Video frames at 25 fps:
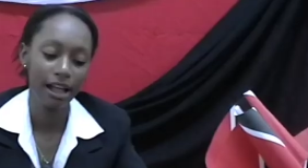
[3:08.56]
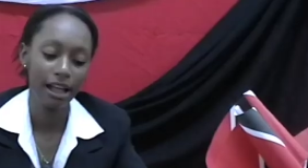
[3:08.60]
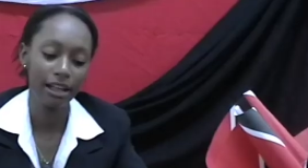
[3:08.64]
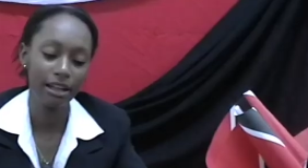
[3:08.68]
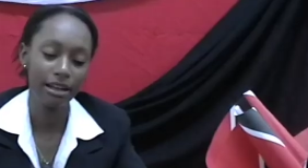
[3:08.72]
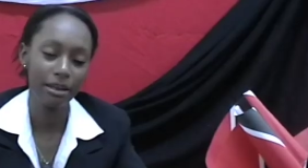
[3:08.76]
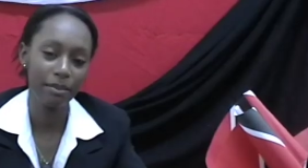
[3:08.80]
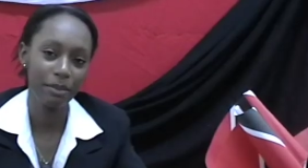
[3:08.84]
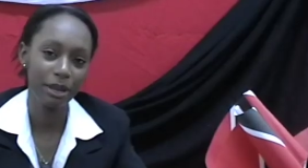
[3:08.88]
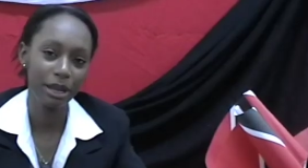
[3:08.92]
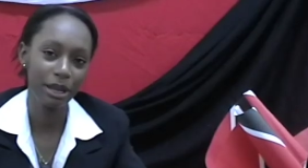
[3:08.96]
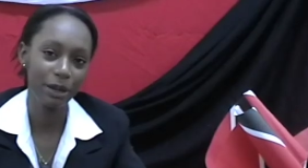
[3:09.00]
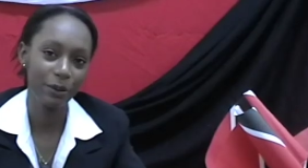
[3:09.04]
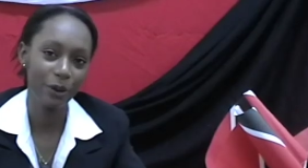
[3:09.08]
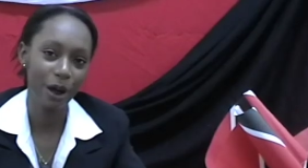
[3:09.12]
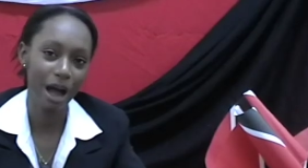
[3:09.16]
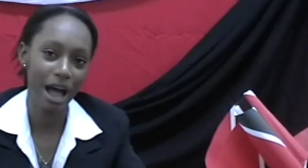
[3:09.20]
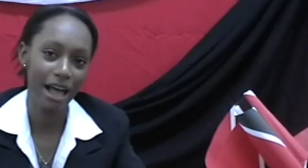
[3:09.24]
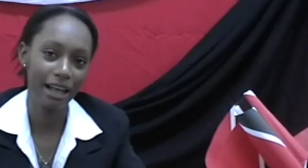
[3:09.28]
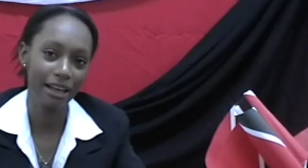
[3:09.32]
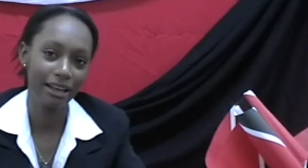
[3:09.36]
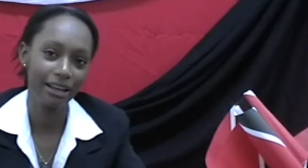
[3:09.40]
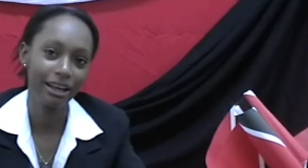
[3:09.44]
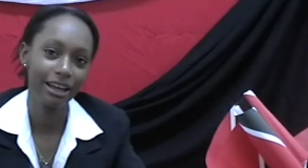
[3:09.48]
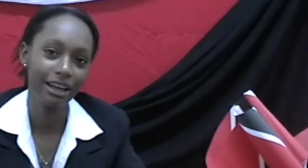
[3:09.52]
In the
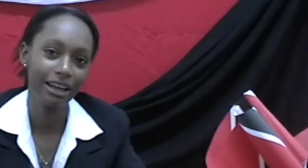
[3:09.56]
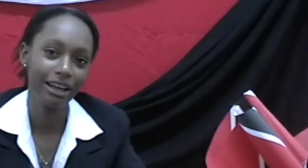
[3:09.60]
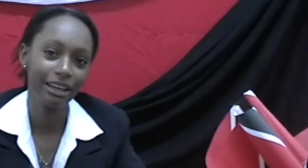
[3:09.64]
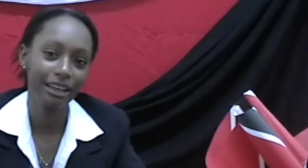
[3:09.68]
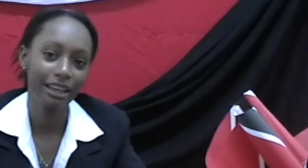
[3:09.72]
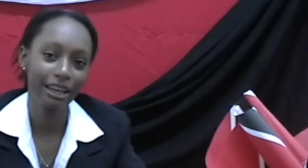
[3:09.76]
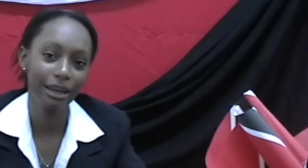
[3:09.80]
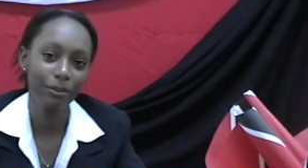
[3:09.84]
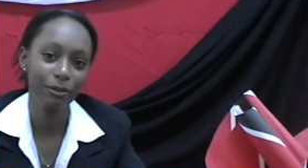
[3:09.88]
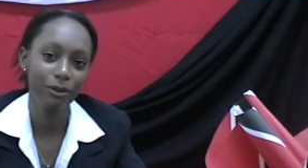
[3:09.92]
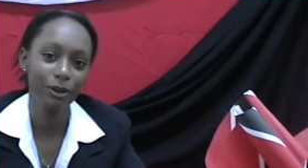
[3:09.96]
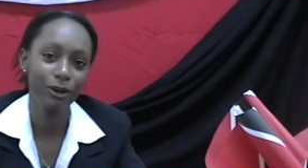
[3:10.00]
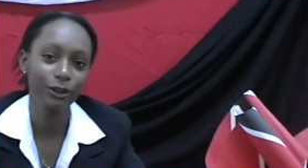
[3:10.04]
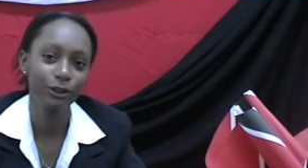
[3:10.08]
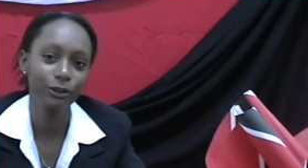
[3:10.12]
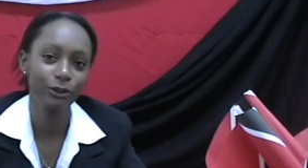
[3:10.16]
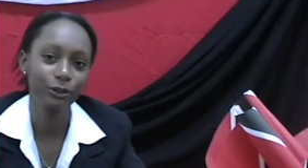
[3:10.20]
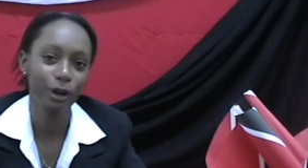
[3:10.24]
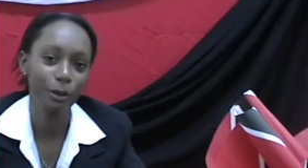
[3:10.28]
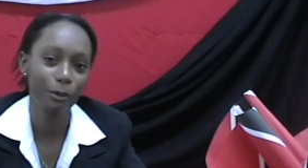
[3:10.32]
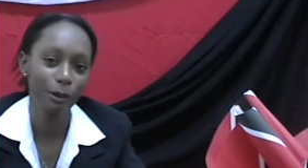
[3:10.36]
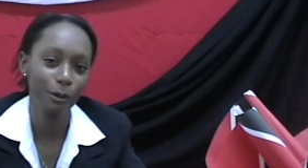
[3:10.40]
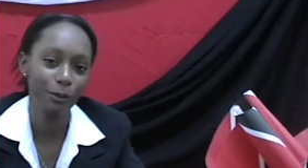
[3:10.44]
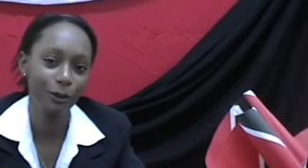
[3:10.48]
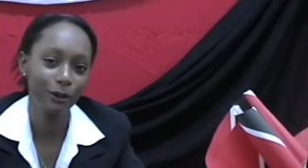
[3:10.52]
meanwhile, keep those
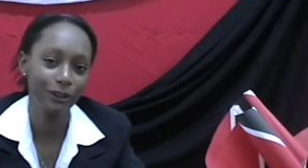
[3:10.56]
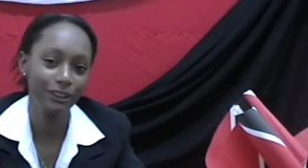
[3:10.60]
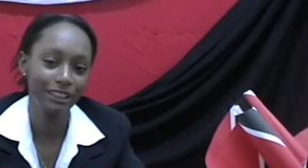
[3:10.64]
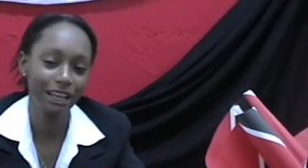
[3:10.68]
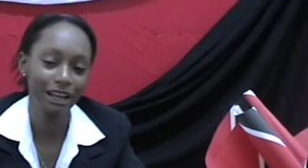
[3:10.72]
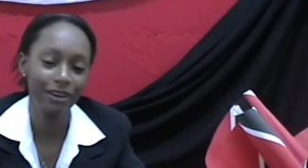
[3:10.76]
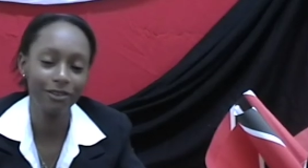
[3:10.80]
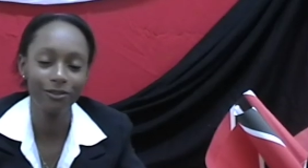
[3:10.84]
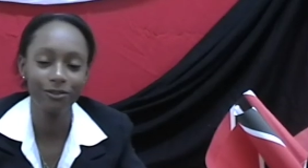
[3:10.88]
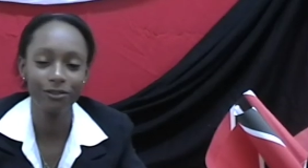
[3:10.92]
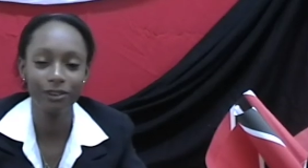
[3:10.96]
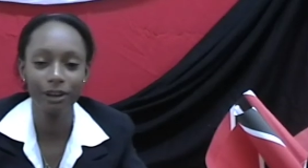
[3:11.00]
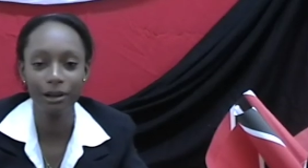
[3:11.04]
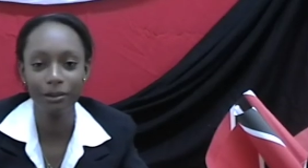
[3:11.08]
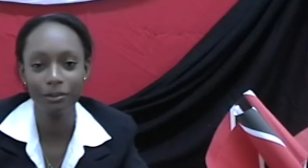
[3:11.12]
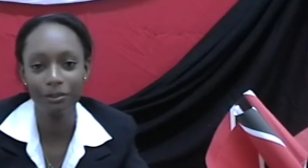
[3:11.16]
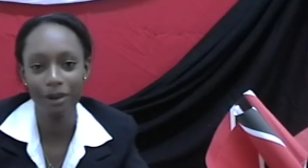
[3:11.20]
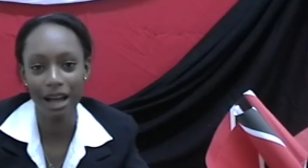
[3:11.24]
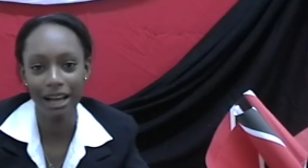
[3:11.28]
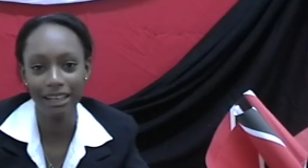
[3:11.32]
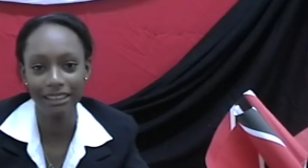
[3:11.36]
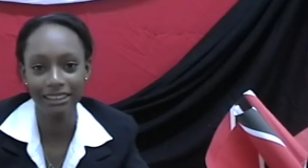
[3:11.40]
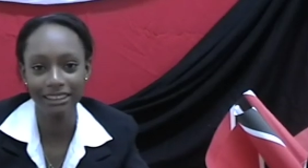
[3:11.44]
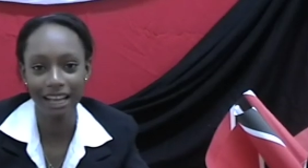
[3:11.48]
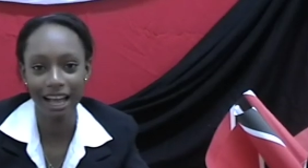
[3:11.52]
rubber boots and flood
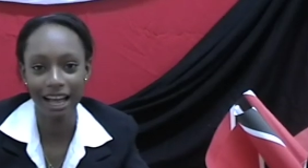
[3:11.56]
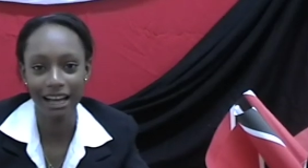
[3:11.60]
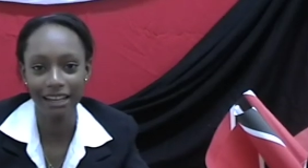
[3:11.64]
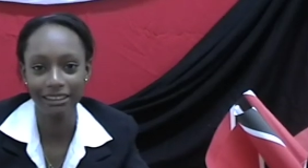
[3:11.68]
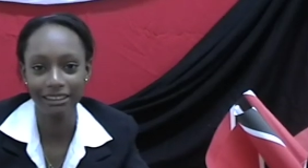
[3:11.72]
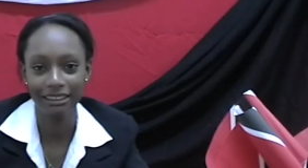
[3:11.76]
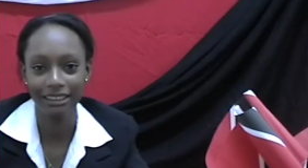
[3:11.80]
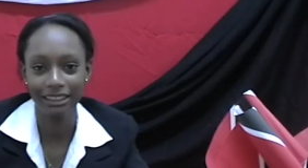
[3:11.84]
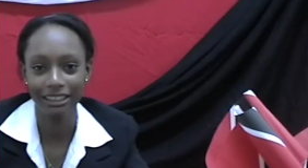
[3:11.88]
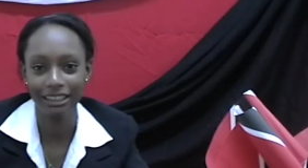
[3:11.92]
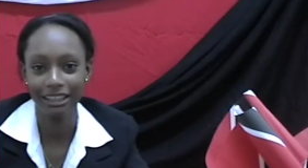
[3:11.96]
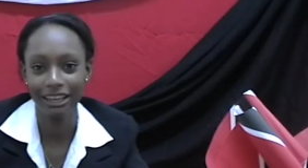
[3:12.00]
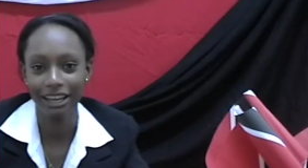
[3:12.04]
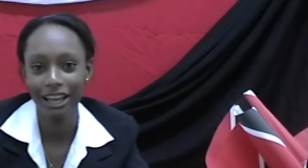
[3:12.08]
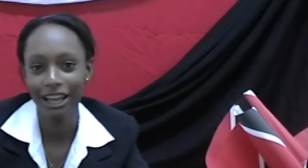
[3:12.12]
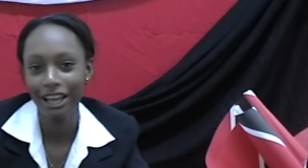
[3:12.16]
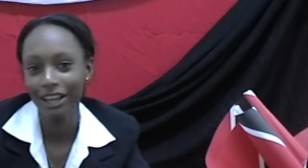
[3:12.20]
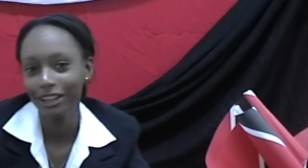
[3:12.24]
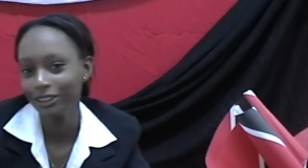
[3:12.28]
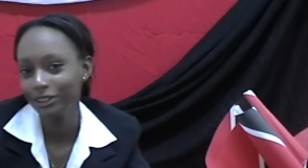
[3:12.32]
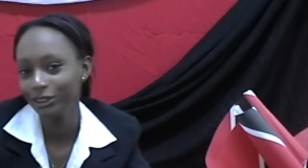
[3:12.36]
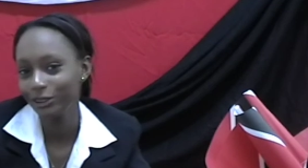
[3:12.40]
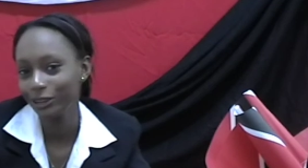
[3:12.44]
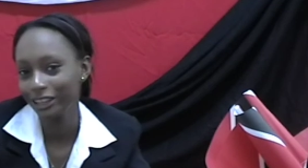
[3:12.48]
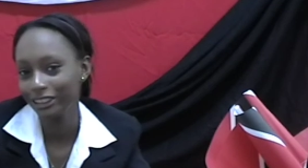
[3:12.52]
pants handy.
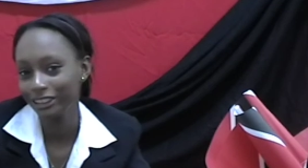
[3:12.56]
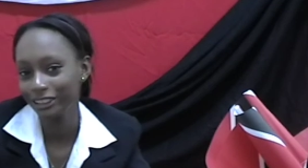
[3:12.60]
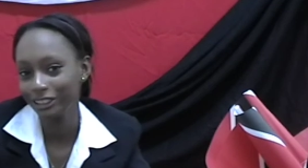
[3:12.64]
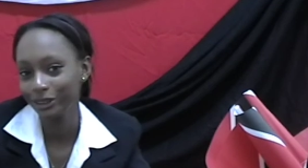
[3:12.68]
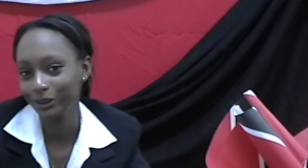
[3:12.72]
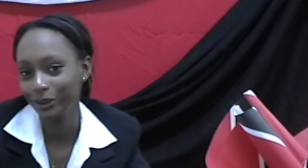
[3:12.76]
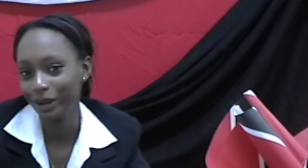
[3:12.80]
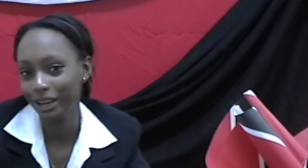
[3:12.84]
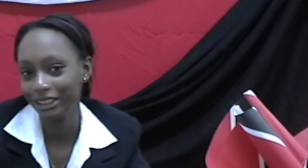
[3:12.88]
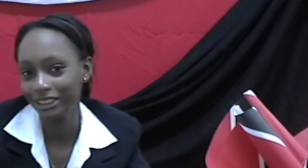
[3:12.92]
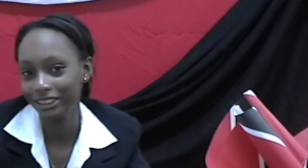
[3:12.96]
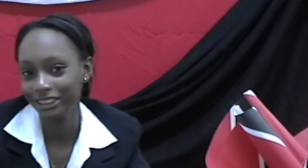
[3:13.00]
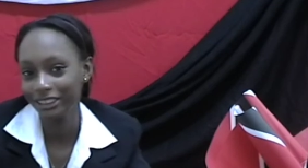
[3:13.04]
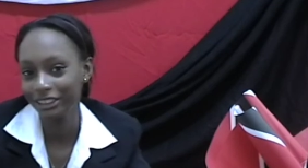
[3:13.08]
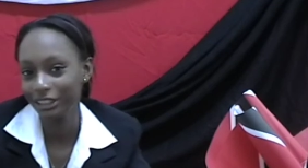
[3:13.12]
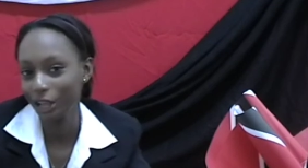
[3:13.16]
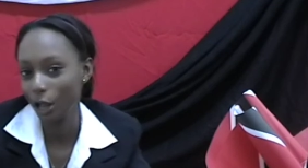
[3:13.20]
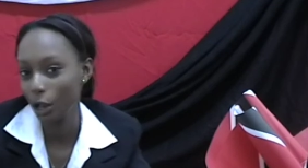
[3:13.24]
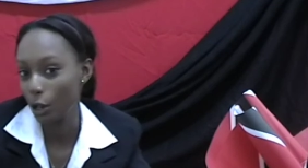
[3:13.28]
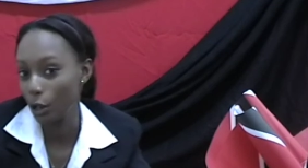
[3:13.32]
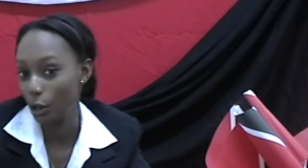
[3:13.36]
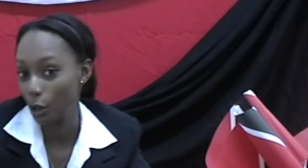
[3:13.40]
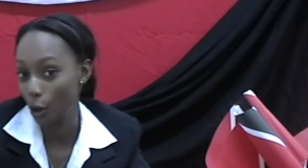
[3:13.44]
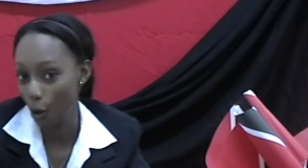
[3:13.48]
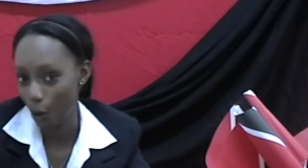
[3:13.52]
2020 is
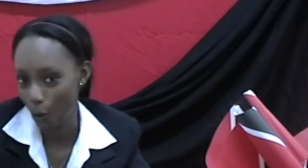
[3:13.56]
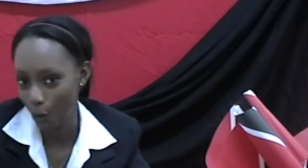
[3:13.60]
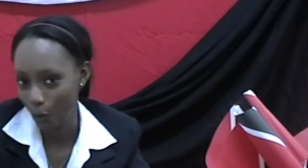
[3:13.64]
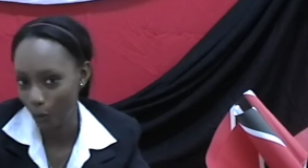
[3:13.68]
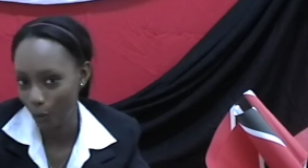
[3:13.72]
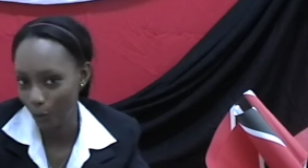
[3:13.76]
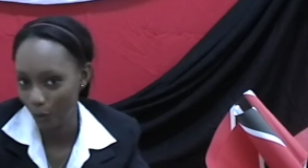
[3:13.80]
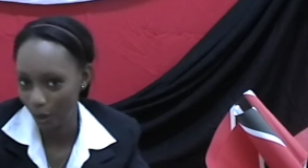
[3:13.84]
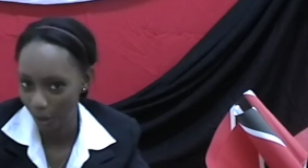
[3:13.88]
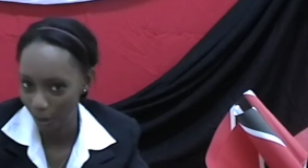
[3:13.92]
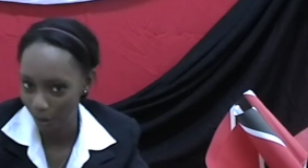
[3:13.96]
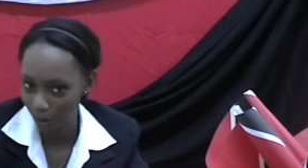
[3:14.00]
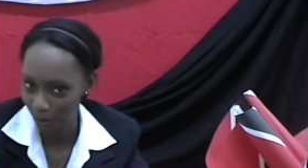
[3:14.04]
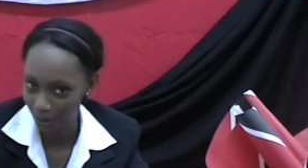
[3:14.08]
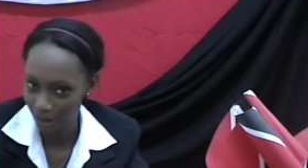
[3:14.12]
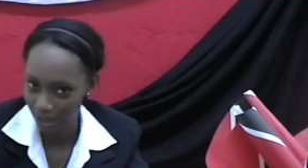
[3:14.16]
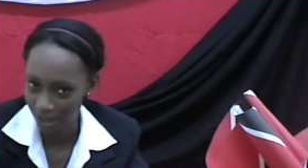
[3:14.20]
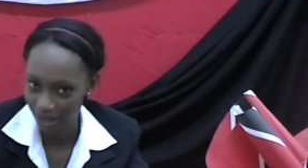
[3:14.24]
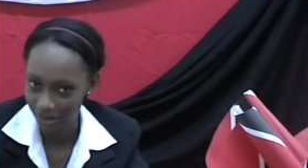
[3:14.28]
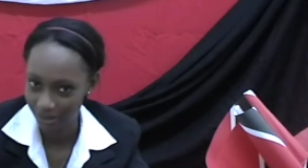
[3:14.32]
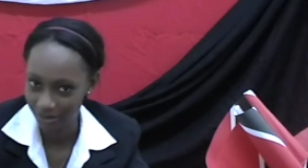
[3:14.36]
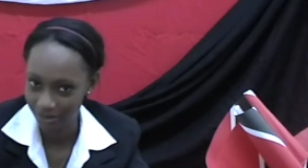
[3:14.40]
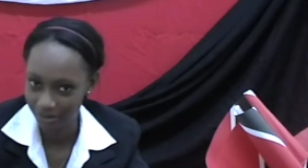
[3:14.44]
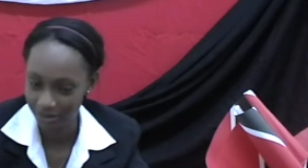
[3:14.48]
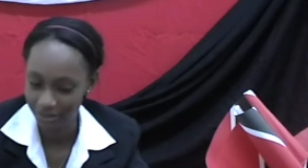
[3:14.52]
a long way
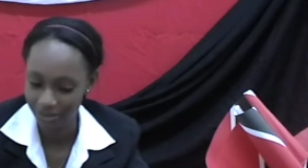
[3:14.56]
away.